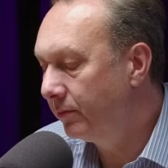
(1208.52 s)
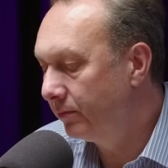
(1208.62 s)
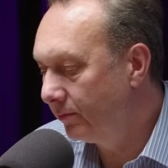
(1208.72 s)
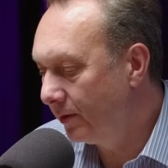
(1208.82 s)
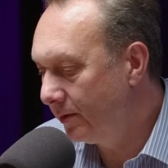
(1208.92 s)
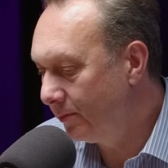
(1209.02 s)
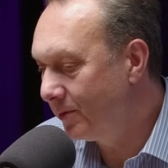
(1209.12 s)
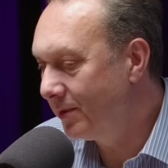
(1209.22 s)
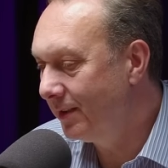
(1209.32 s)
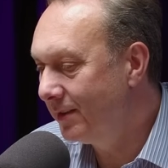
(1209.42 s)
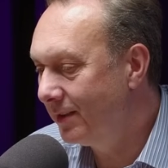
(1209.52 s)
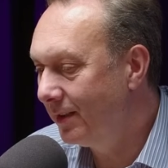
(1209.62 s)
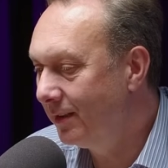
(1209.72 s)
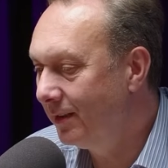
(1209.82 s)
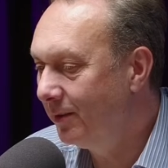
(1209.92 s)
responses
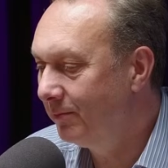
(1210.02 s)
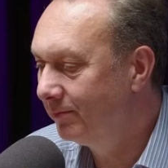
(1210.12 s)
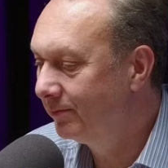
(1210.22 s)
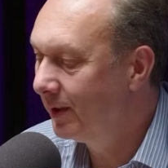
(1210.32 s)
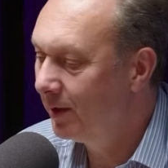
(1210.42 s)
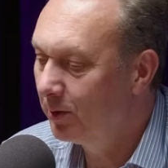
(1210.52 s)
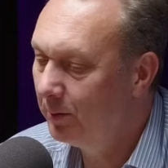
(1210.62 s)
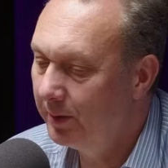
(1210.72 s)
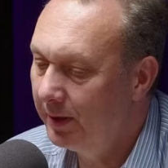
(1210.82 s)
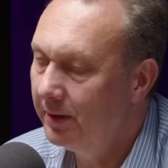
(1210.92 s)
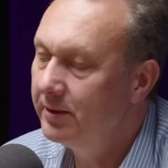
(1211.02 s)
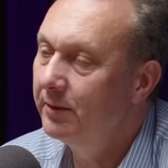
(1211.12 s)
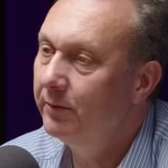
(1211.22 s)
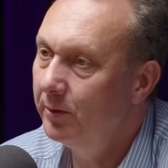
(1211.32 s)
and the comprehensive